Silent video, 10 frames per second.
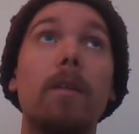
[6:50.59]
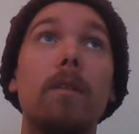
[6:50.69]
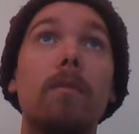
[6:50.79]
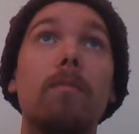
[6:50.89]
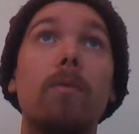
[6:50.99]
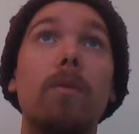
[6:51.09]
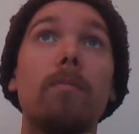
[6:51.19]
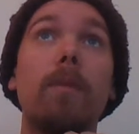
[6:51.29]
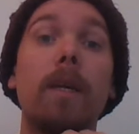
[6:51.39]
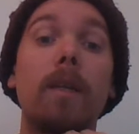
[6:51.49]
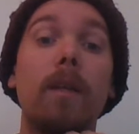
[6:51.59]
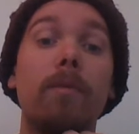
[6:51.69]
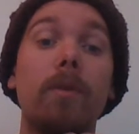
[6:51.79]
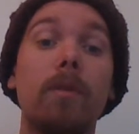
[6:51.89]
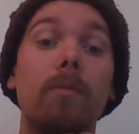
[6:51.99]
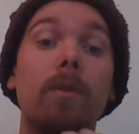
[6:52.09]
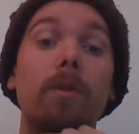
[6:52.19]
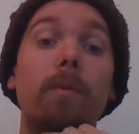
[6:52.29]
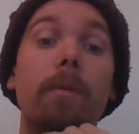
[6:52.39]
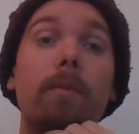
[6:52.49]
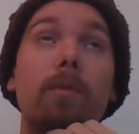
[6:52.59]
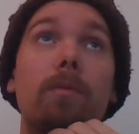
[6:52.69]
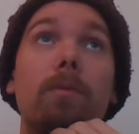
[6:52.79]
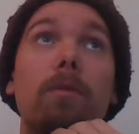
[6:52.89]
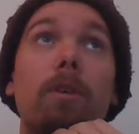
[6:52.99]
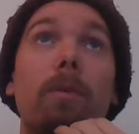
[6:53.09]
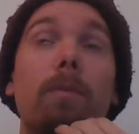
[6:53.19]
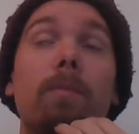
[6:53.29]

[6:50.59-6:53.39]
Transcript: It won't make a difference whatsoever. So